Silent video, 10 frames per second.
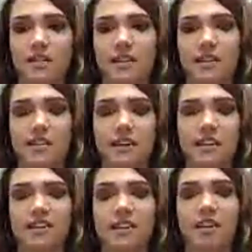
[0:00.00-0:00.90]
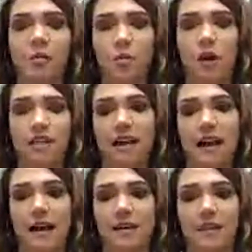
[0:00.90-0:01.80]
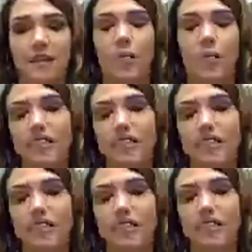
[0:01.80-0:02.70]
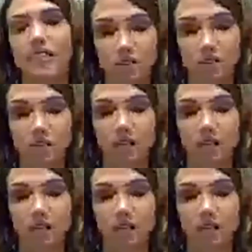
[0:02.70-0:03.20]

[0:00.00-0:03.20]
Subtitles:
success isn't a one size fits all.